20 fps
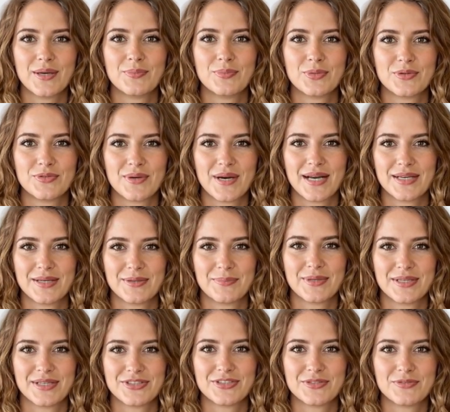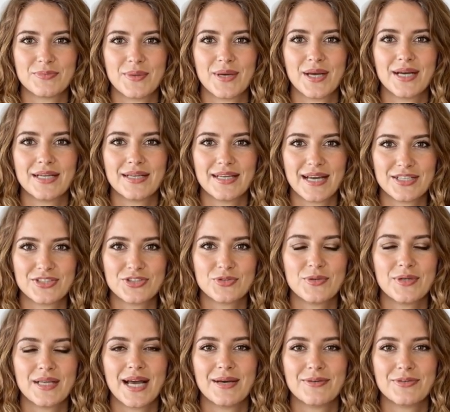providing peace of mind as you
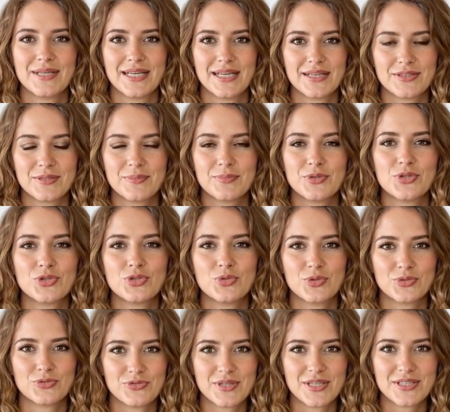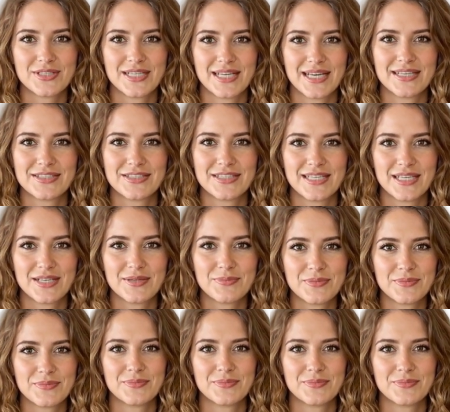navigate the mutual fund landscape.